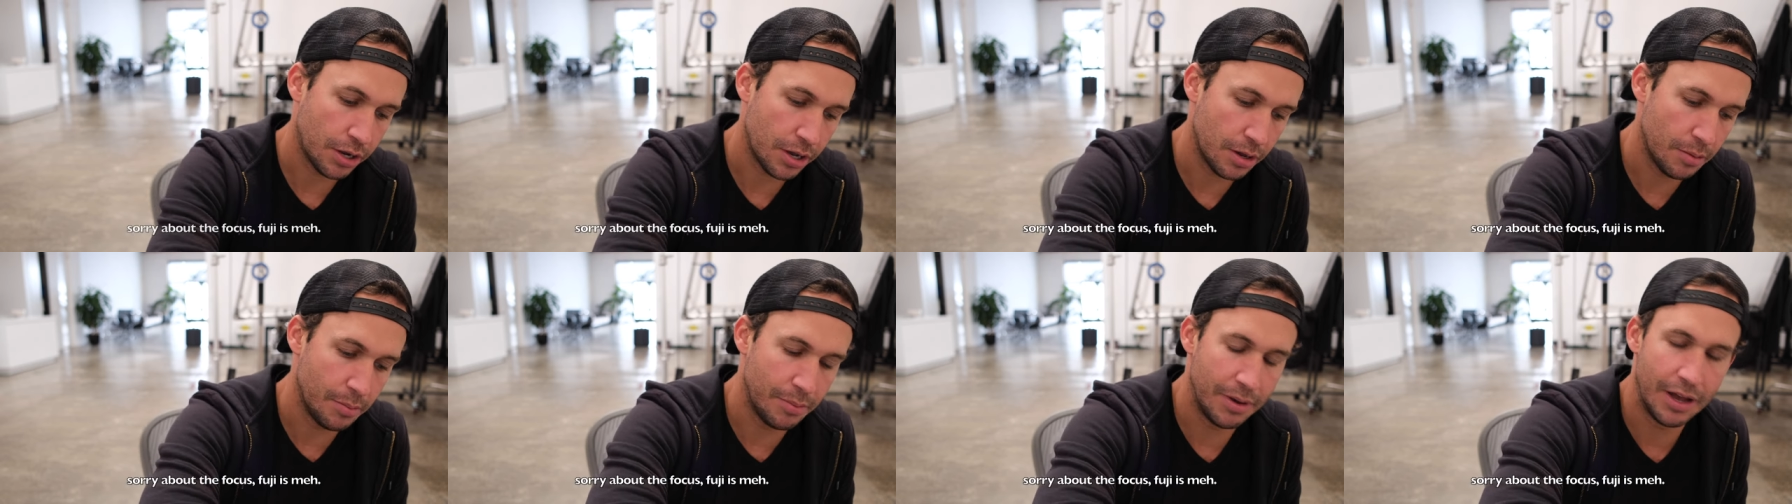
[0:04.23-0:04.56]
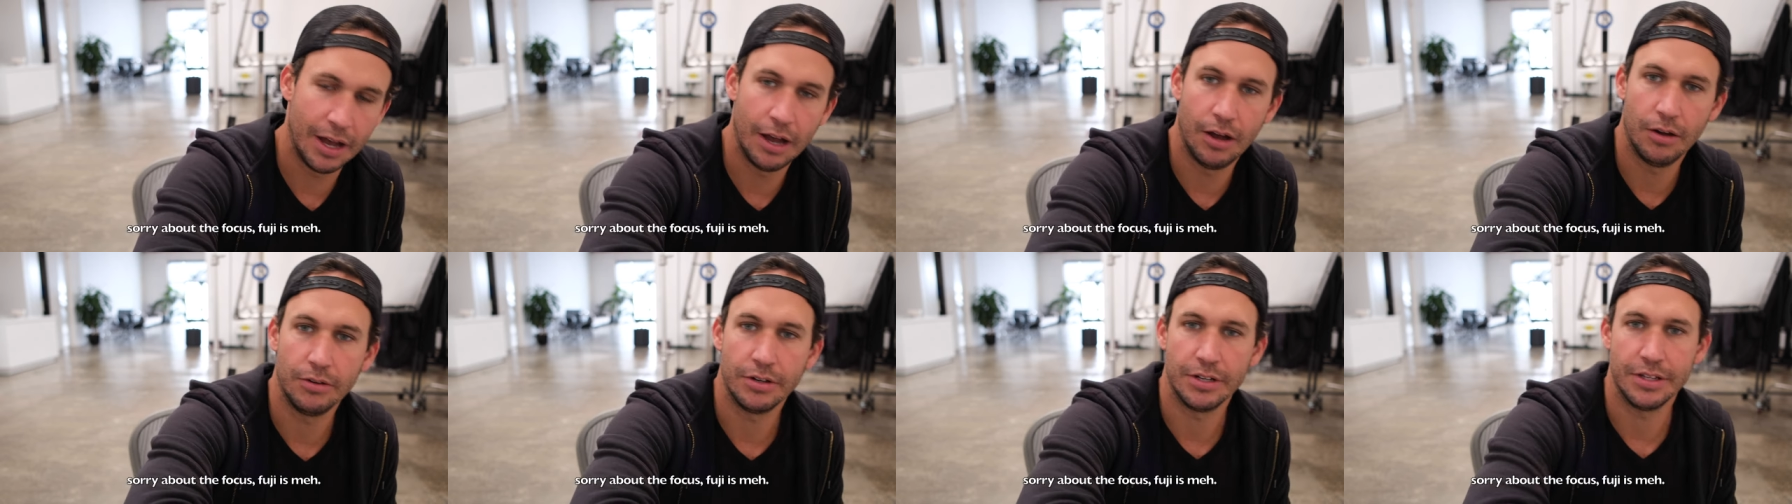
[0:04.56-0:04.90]

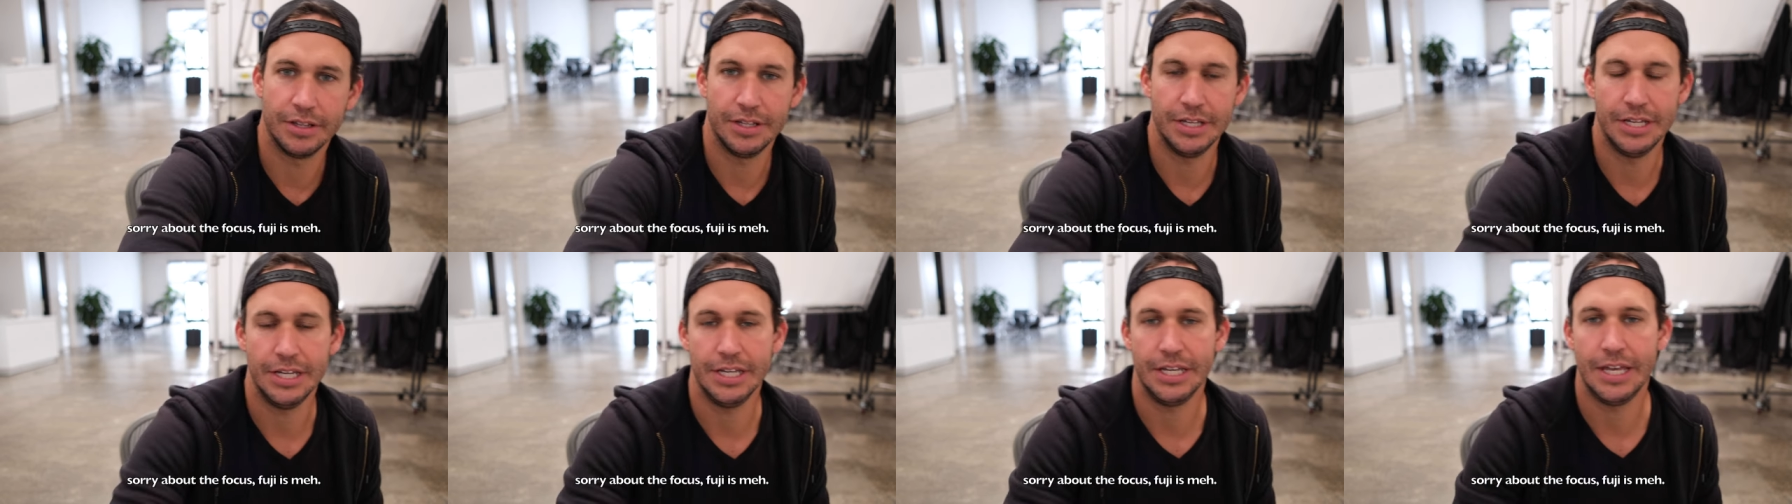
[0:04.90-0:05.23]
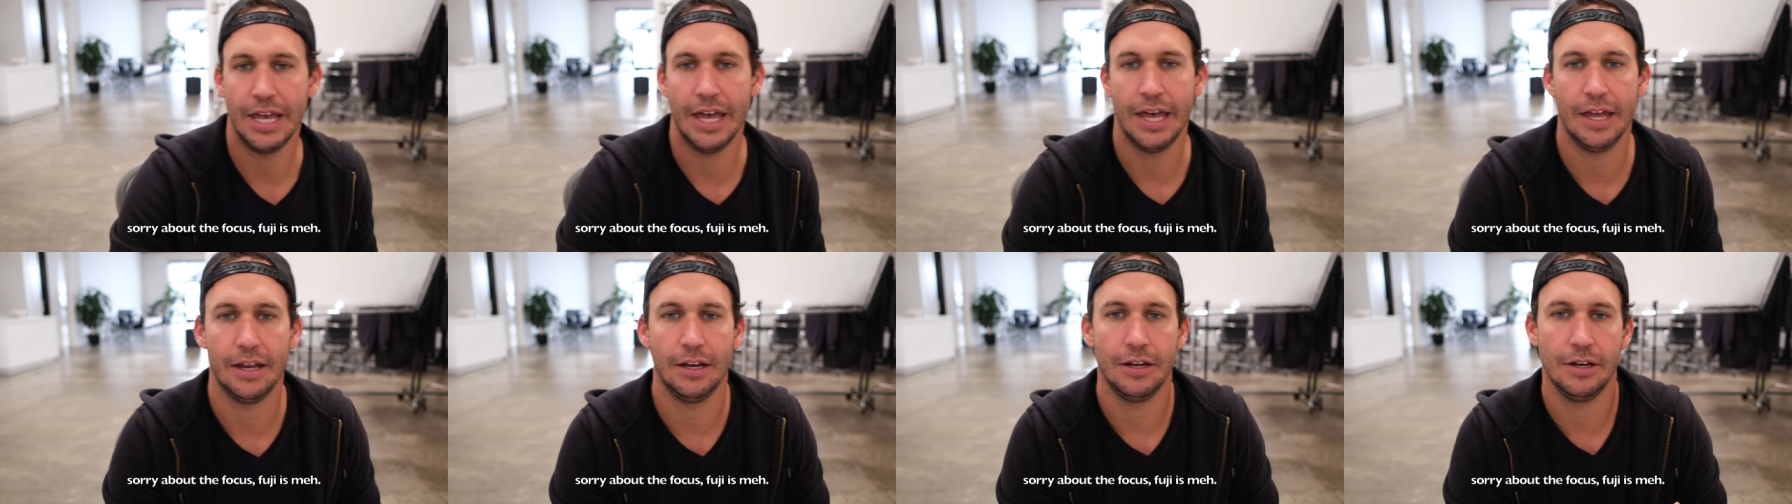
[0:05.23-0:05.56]
about the
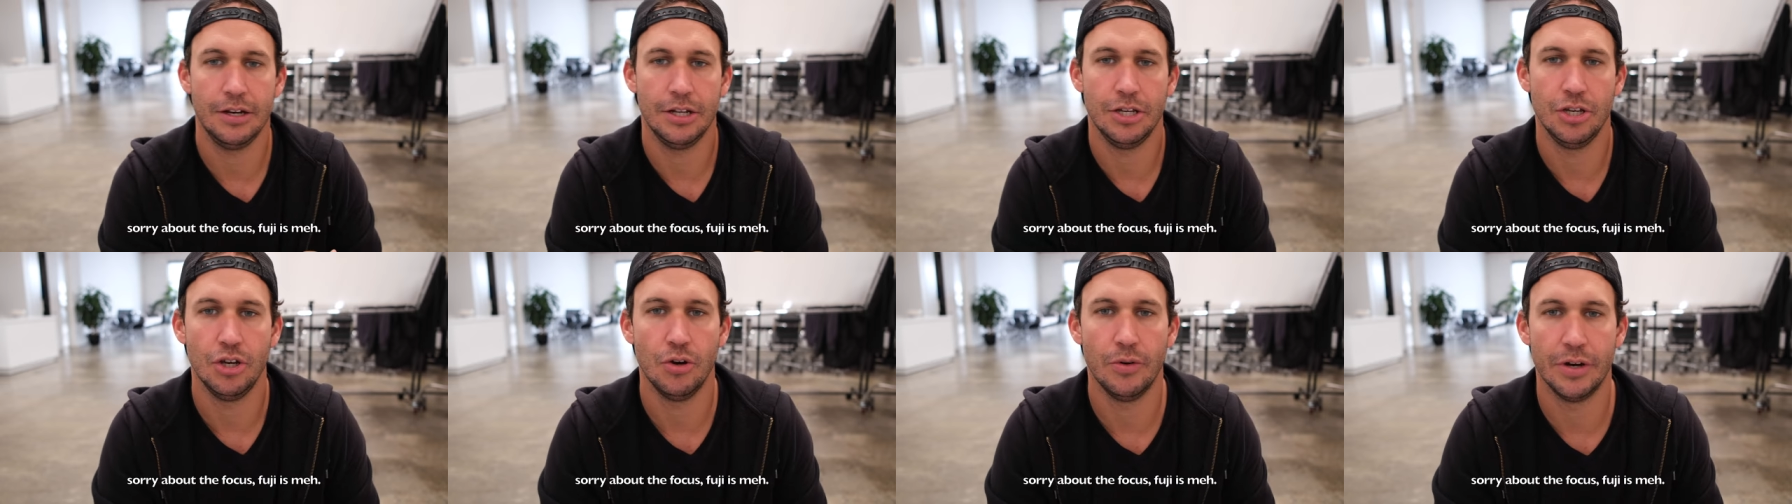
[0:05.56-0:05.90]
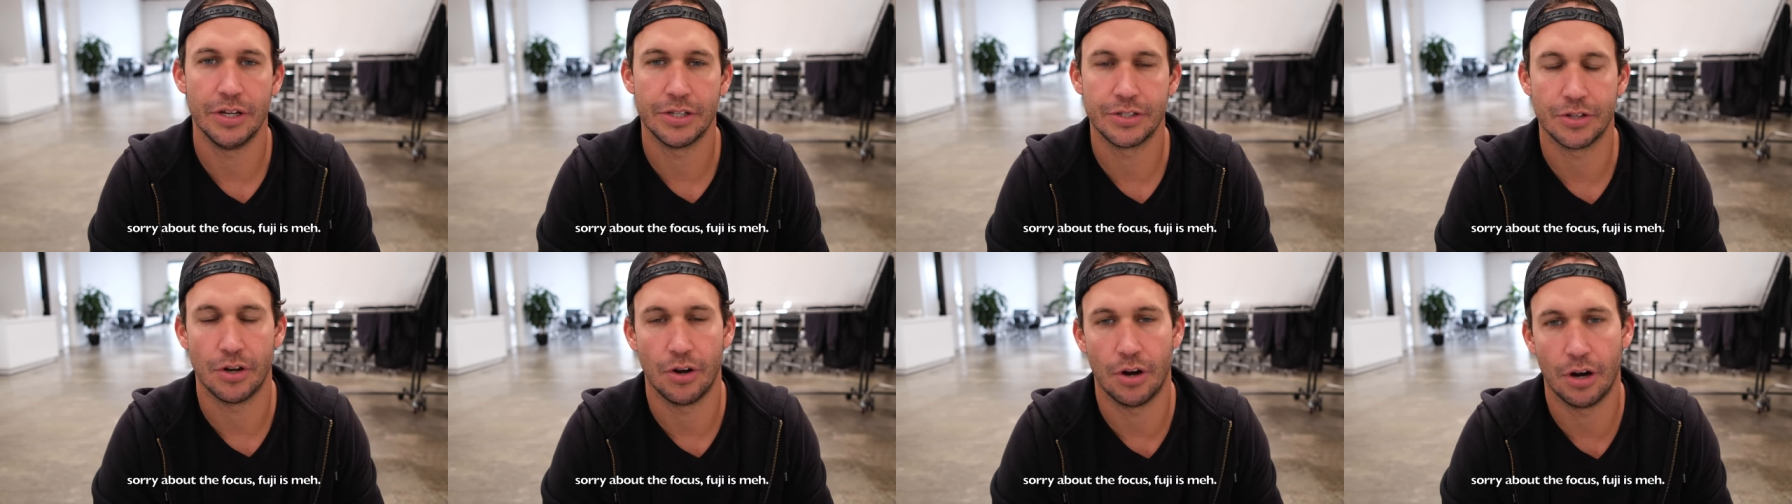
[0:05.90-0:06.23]
Canon
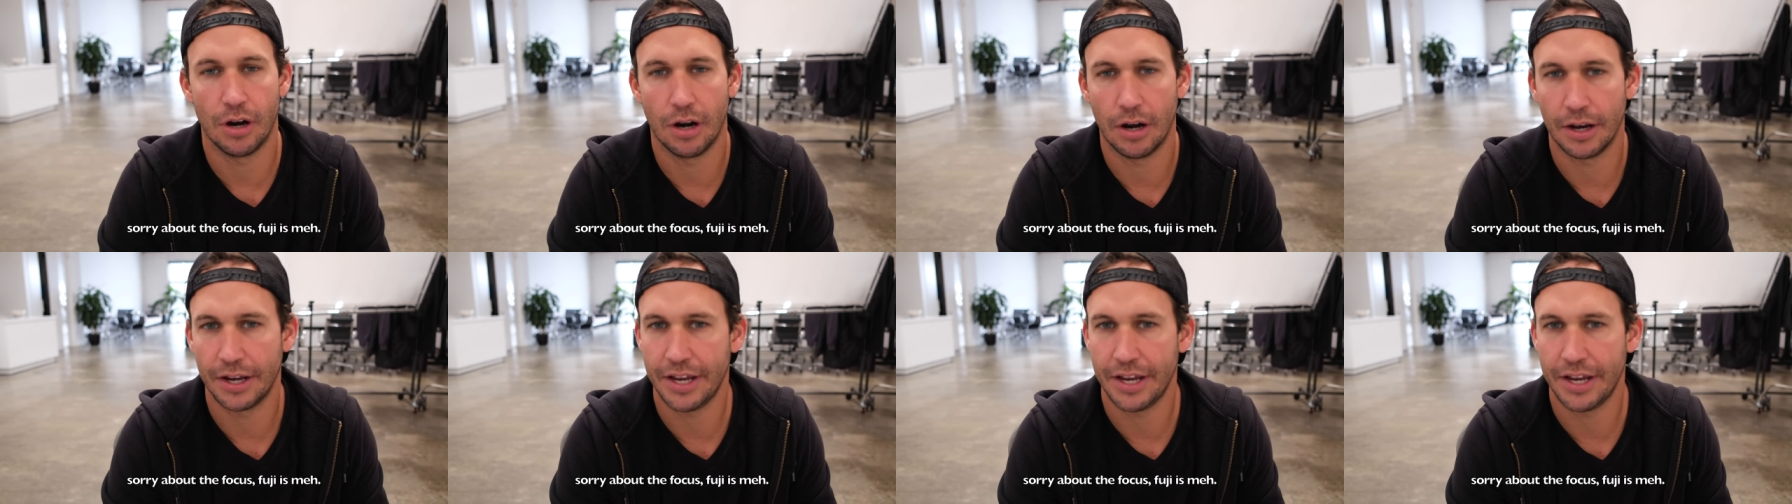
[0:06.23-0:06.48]
EOS R,